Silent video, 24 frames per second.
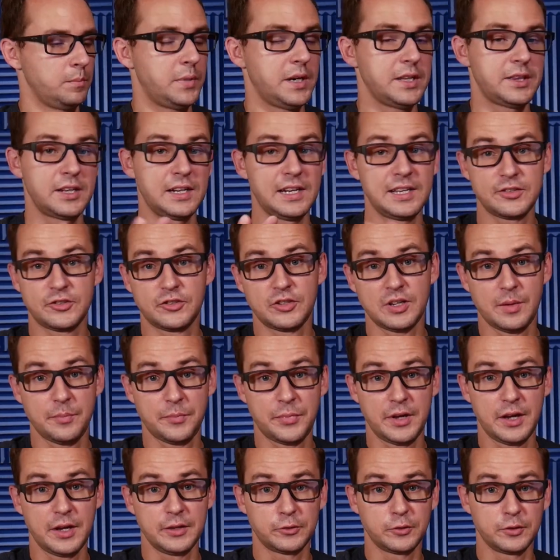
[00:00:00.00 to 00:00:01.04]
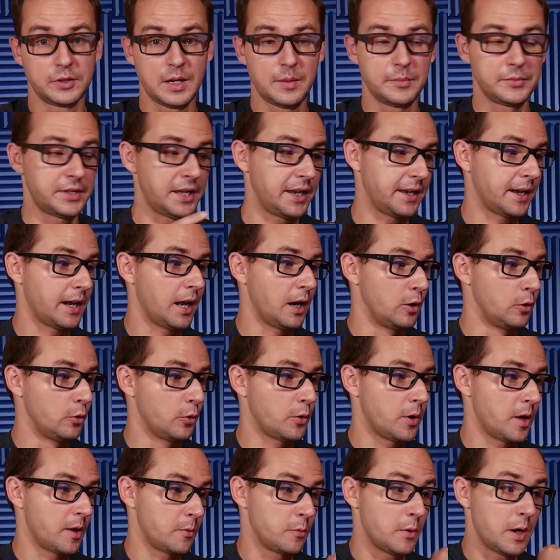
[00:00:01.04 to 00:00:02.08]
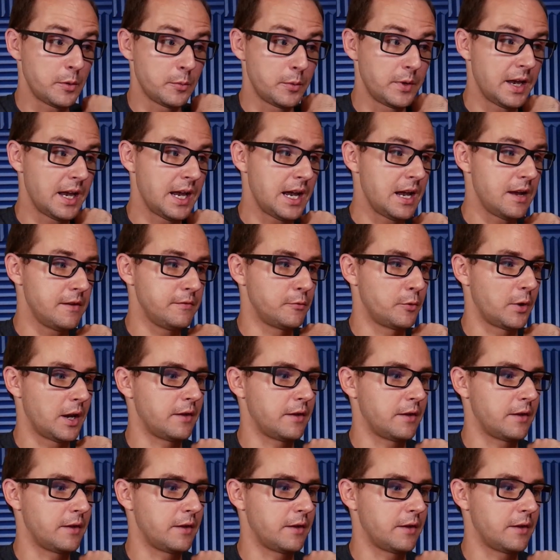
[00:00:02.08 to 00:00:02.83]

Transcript: But let's jump into them, take a look at what we have. We